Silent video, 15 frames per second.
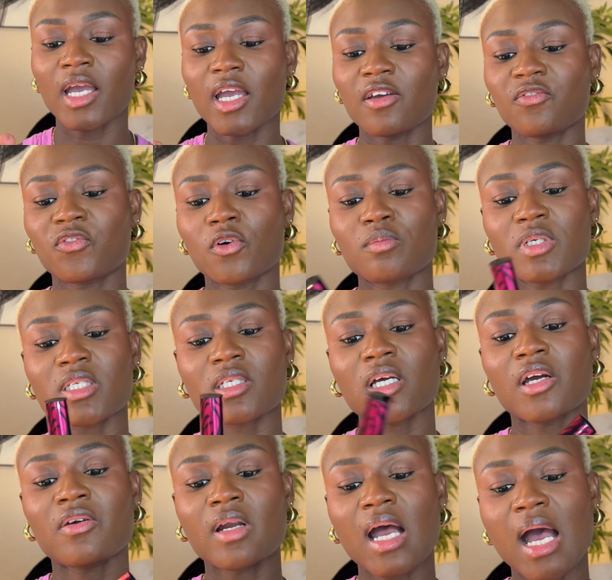And for
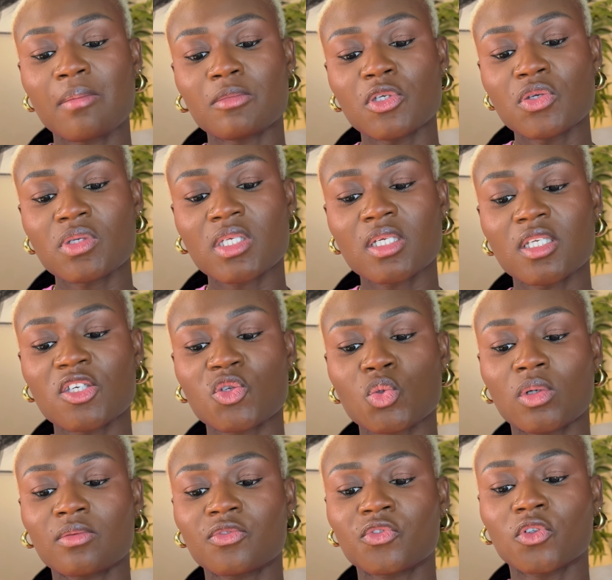mascara, I'm using this
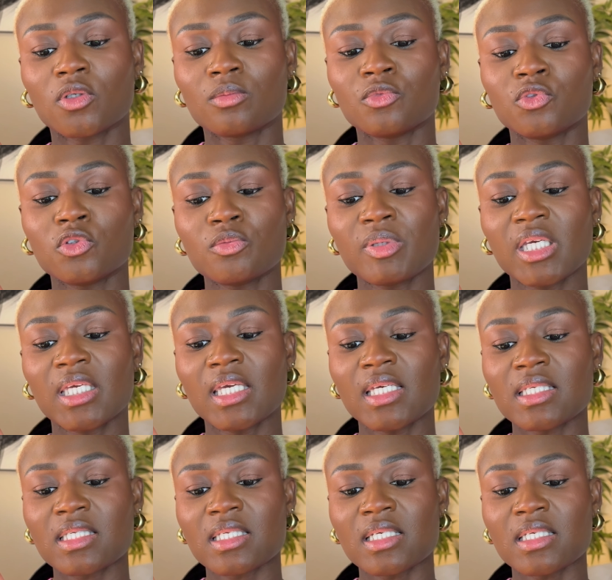one from Ruby
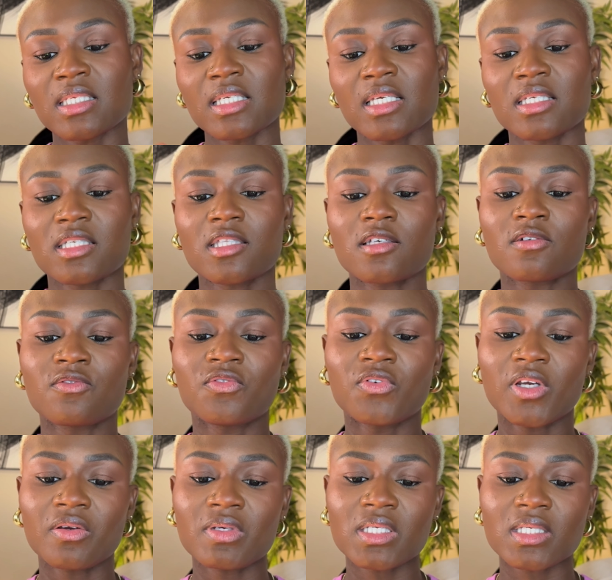Kisses. It's the
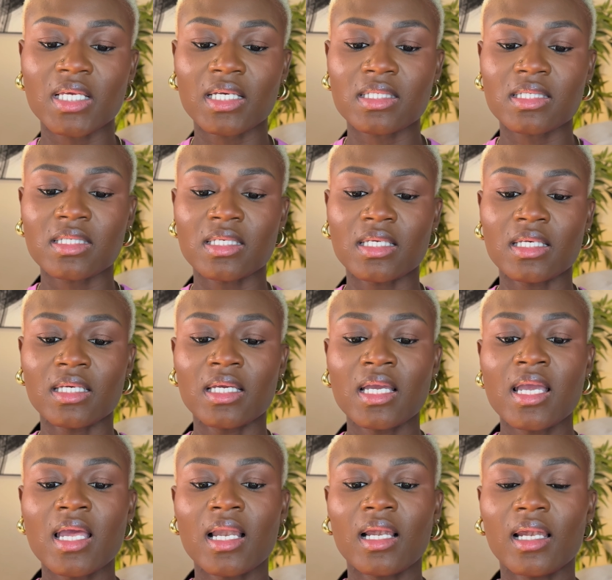very sexy
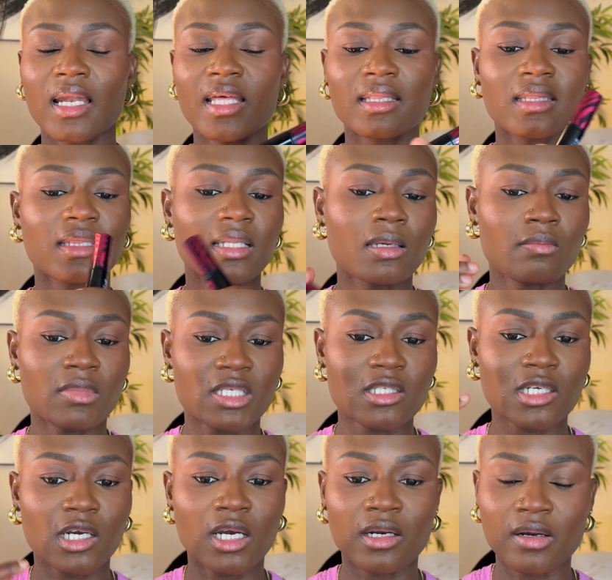lengthening
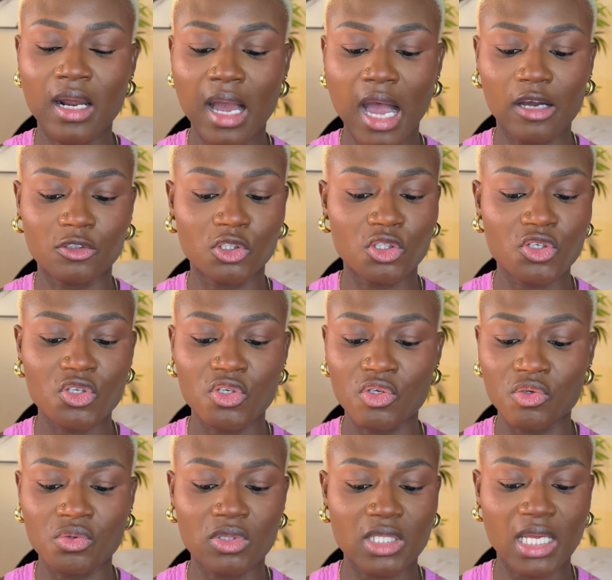mascara. I'll just
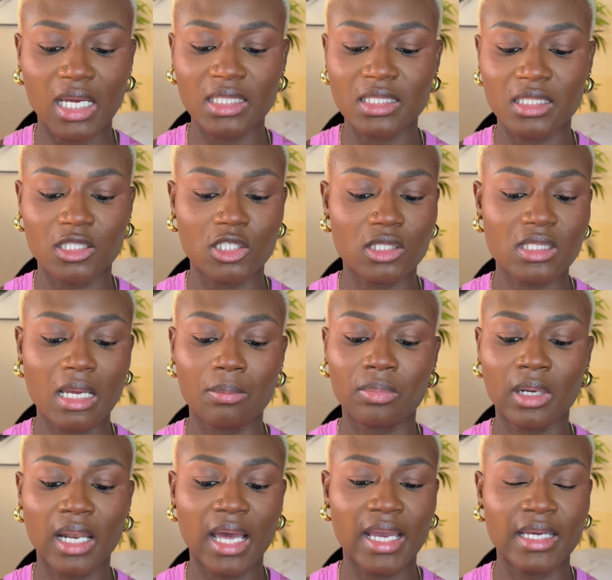use that and just
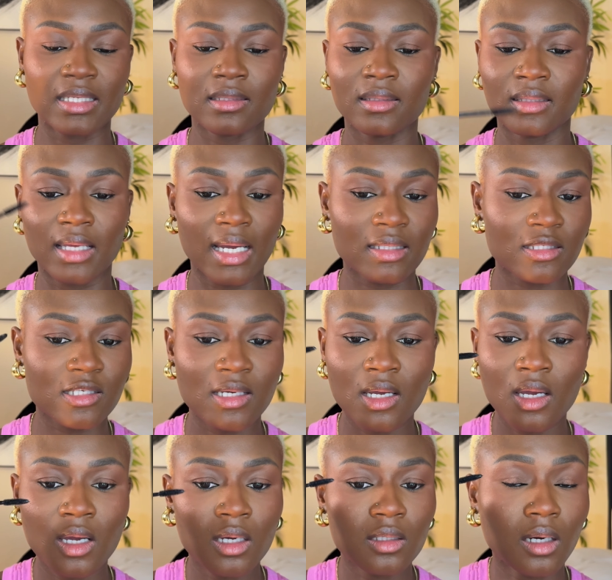apply that
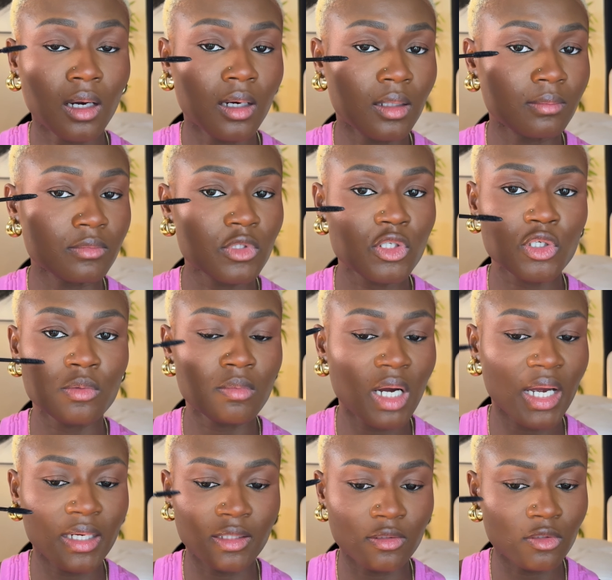to
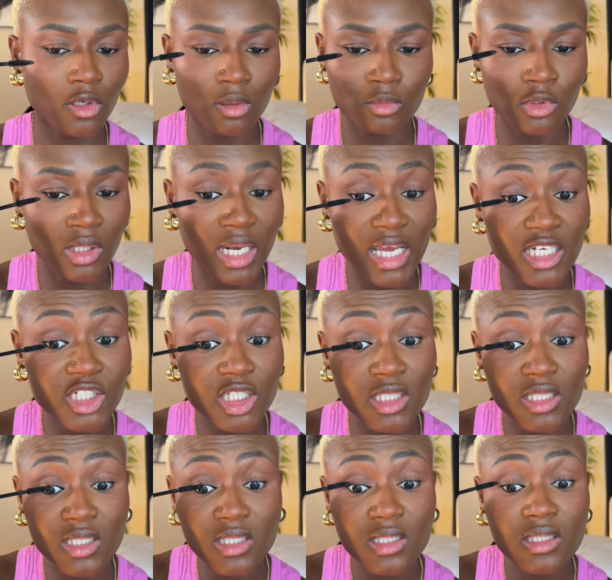my normal
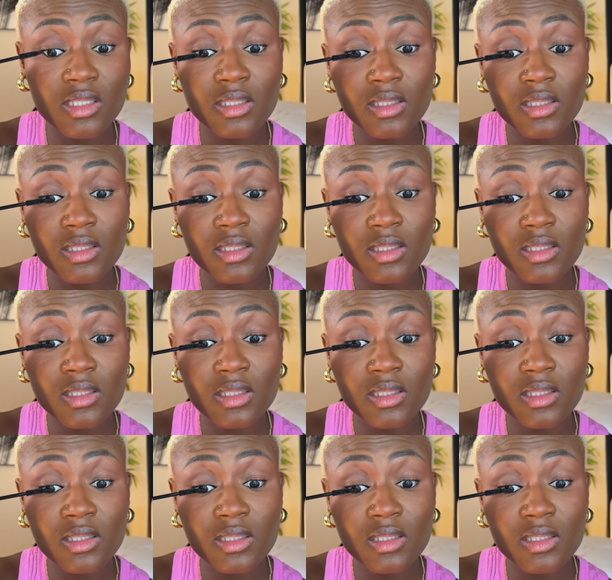lashes.